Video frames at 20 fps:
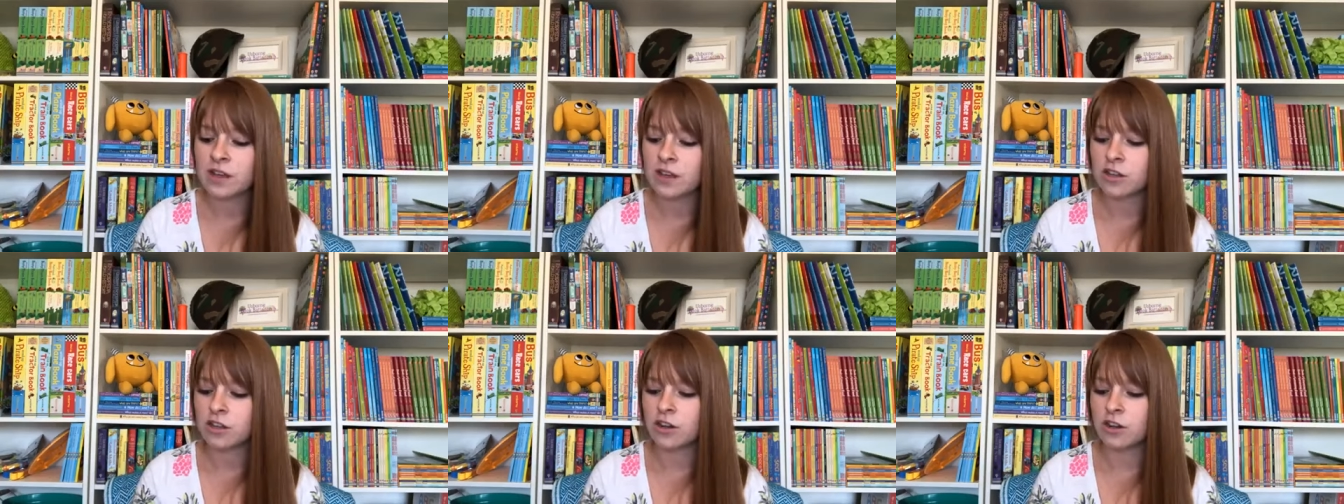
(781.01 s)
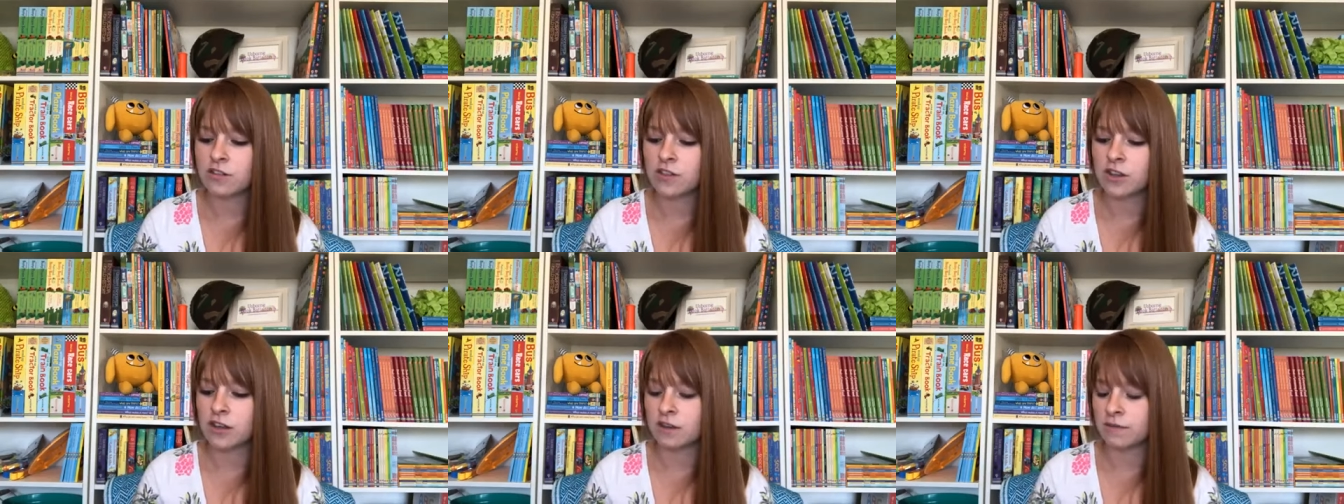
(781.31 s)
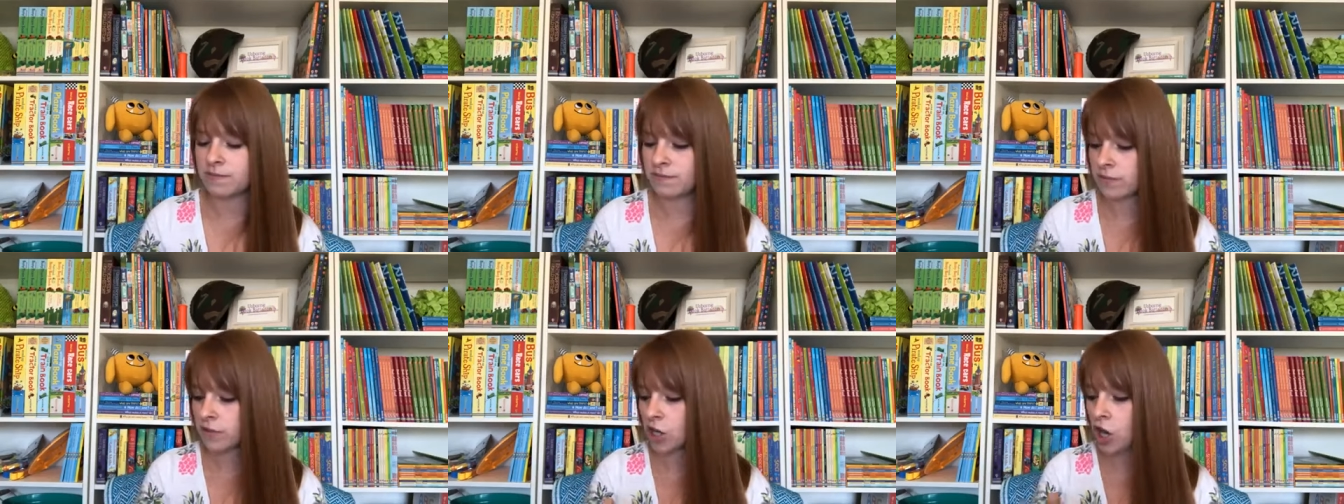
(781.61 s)
you know, the
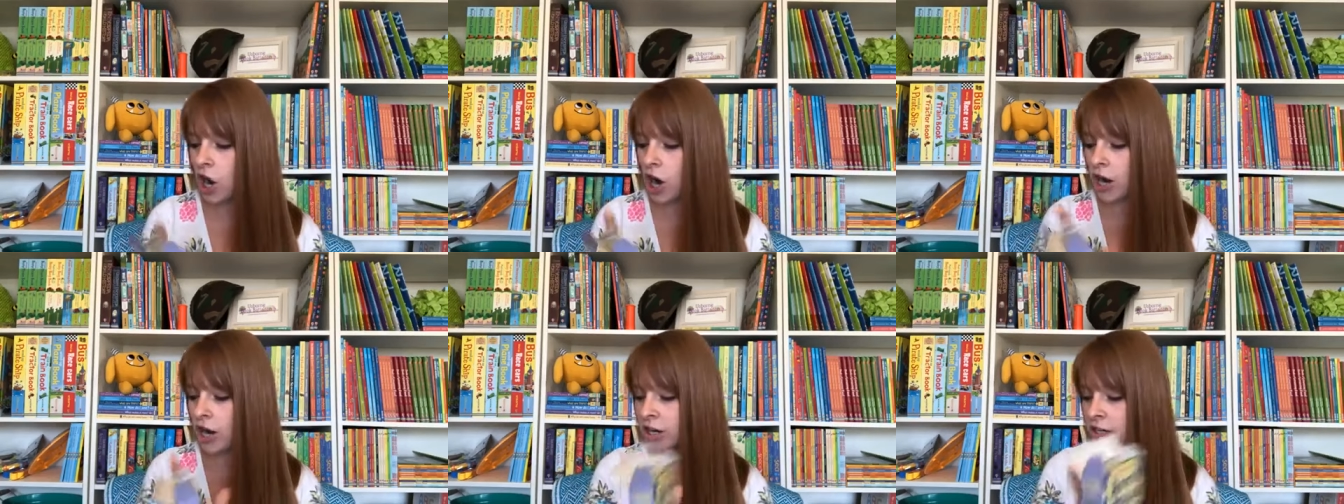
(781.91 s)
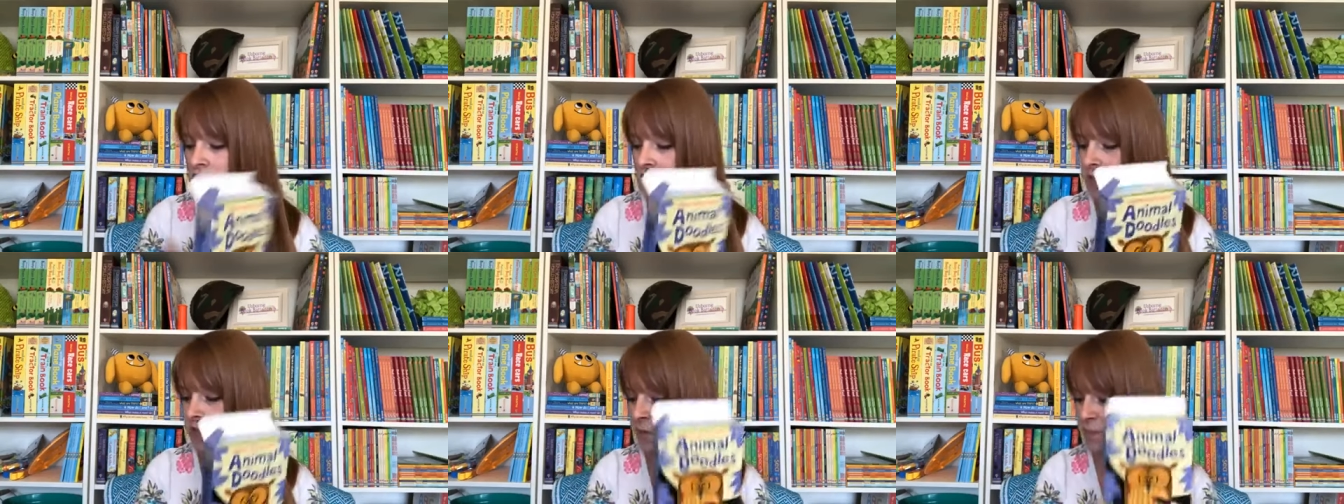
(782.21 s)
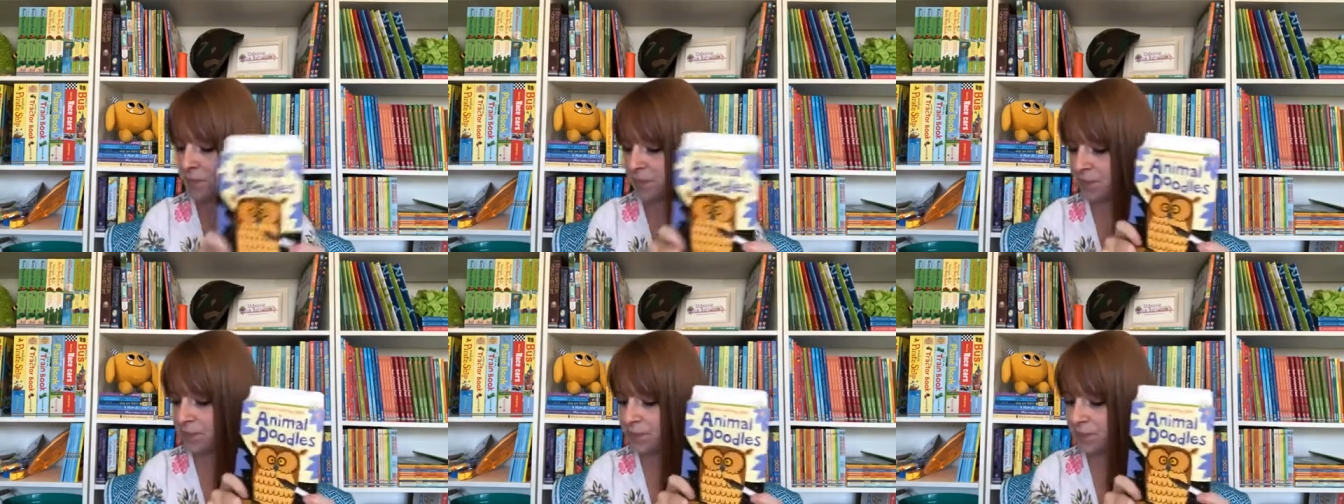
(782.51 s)
cards
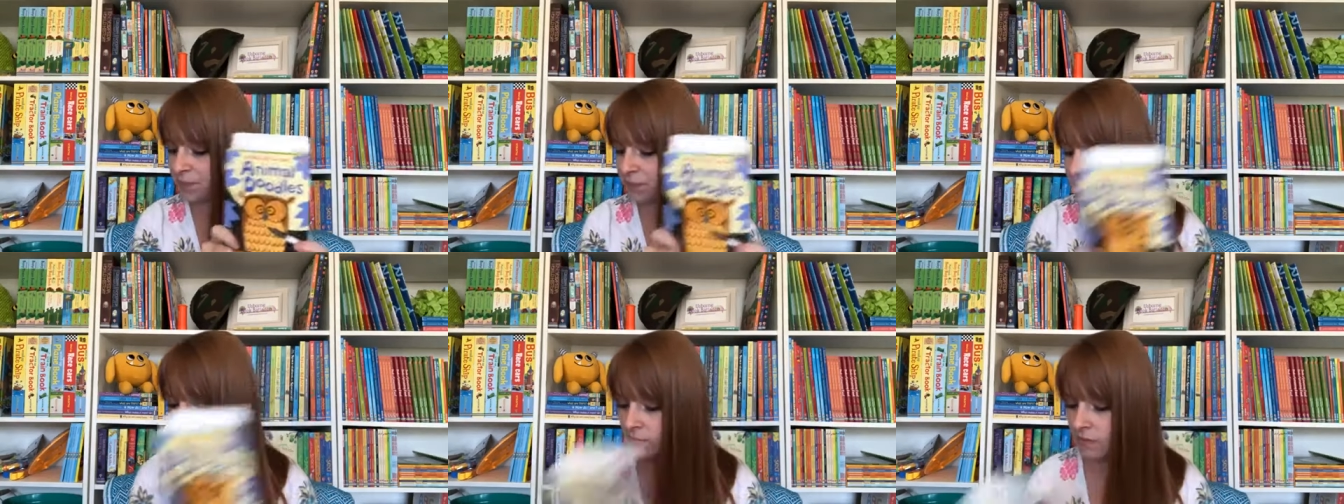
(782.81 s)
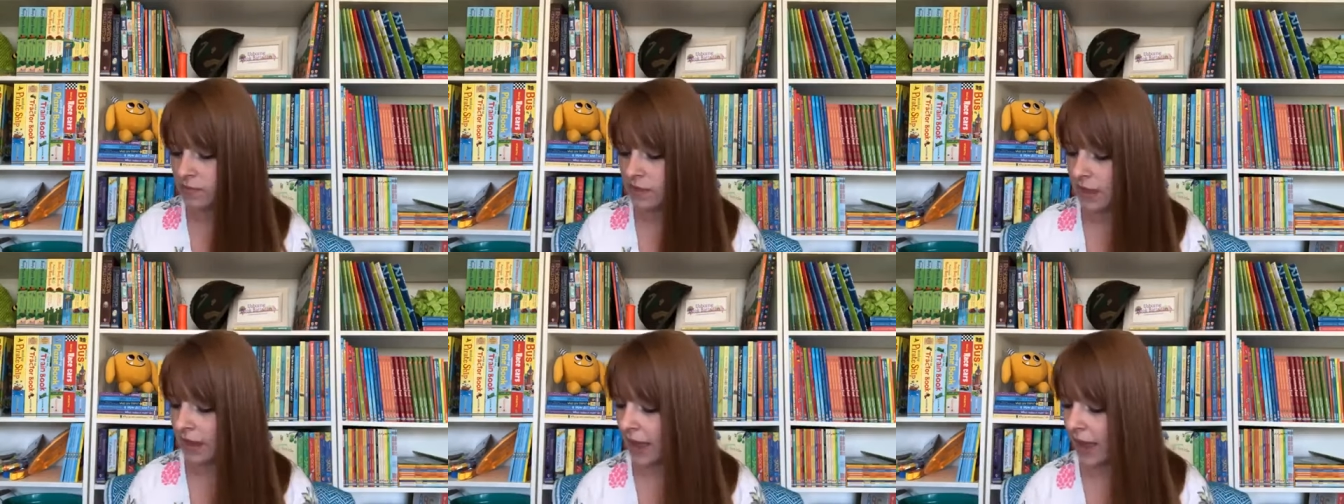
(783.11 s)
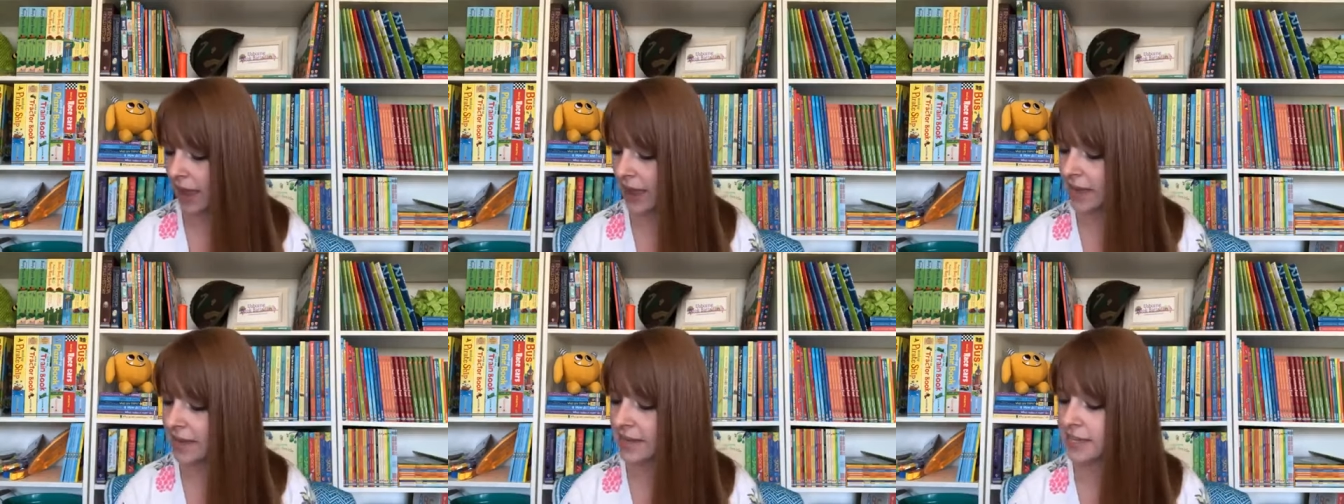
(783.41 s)

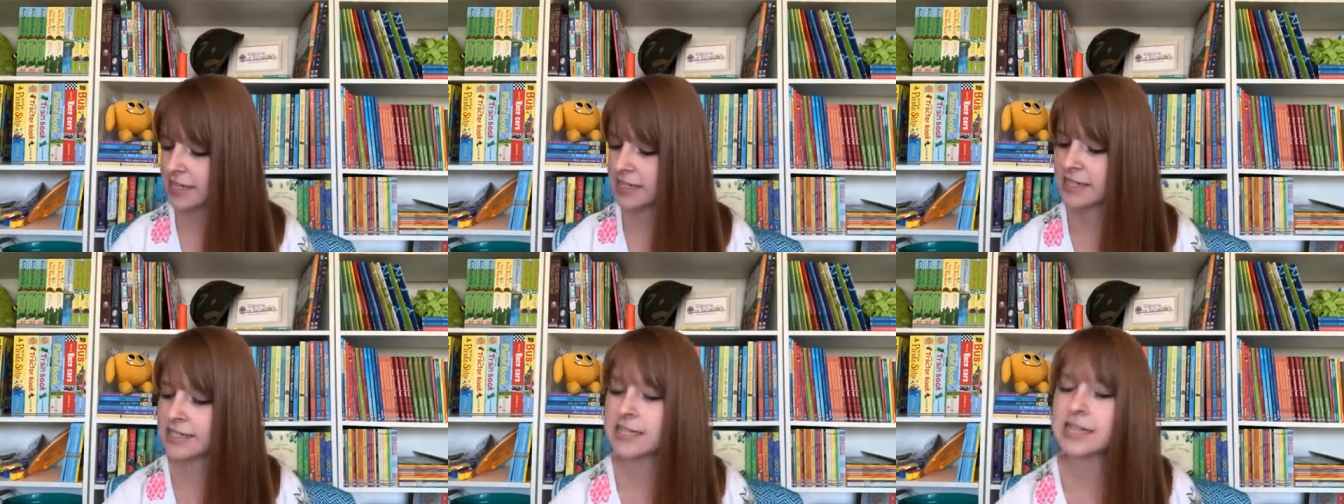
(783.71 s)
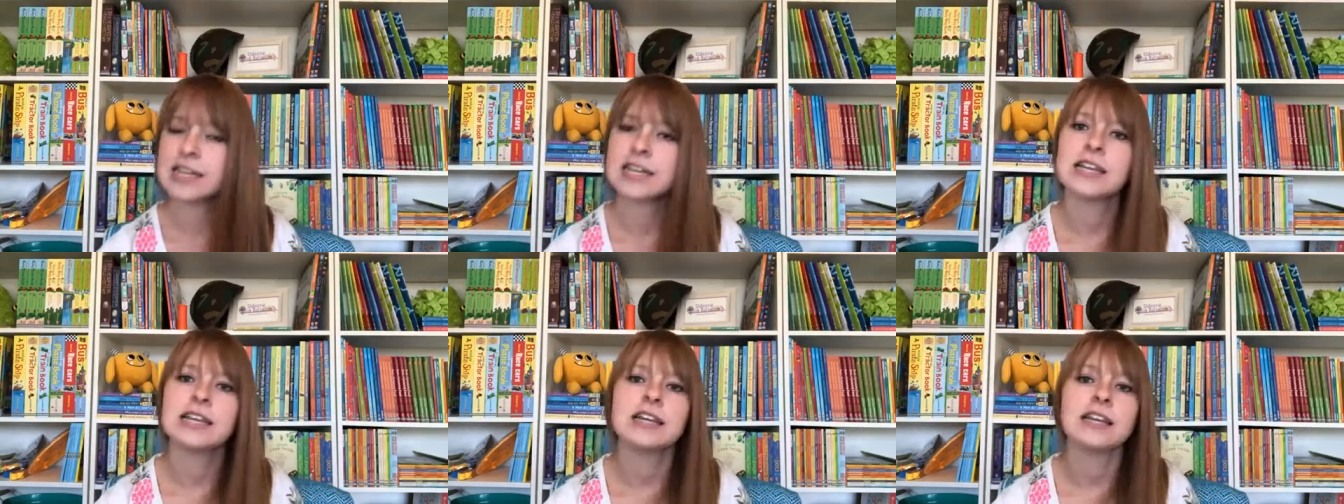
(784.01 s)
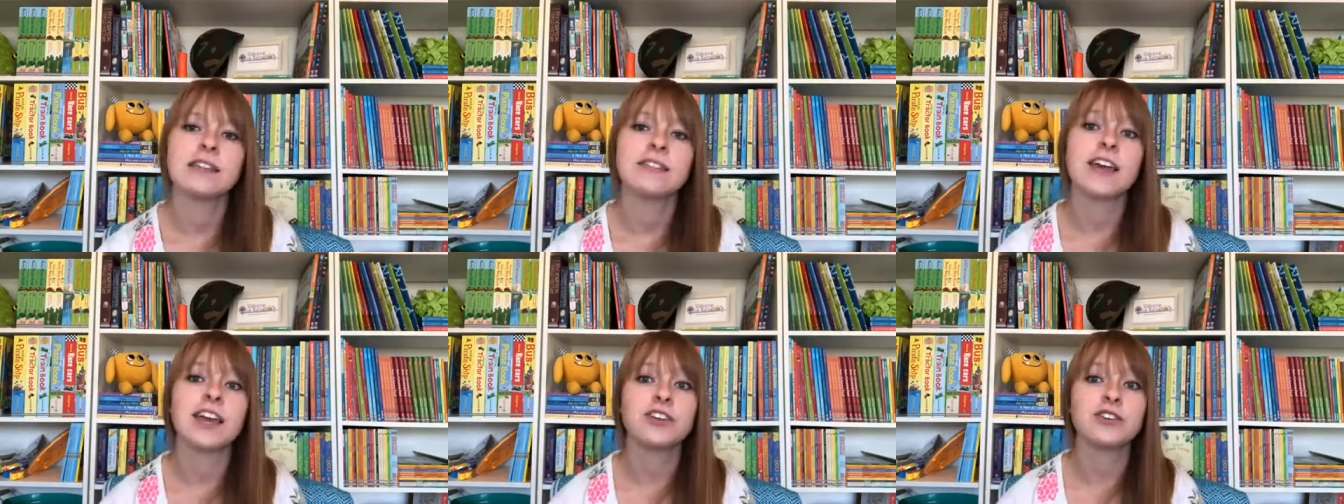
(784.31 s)
and
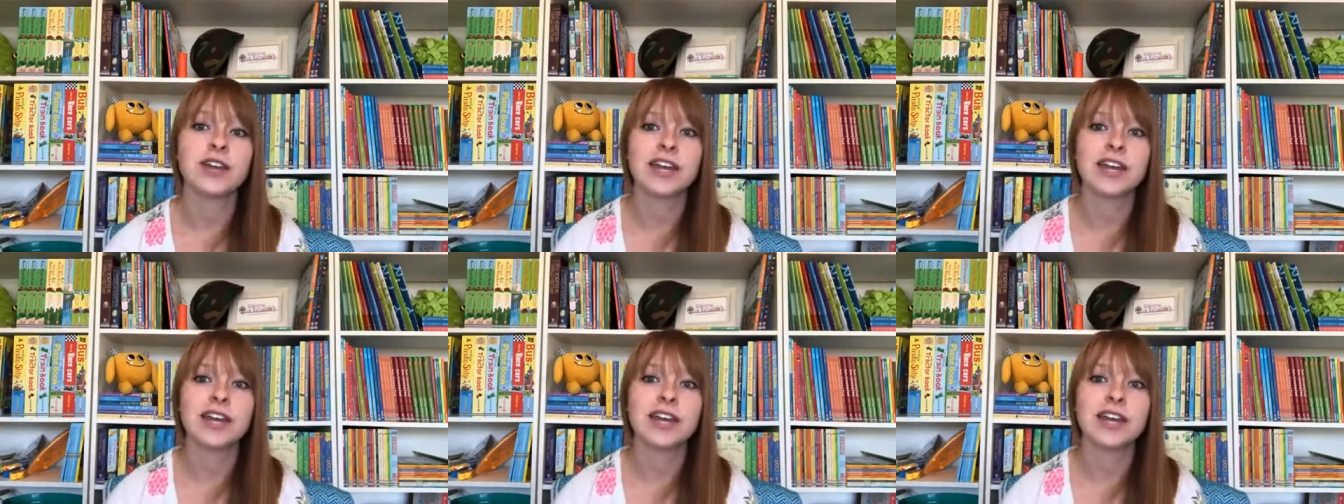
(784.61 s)
that you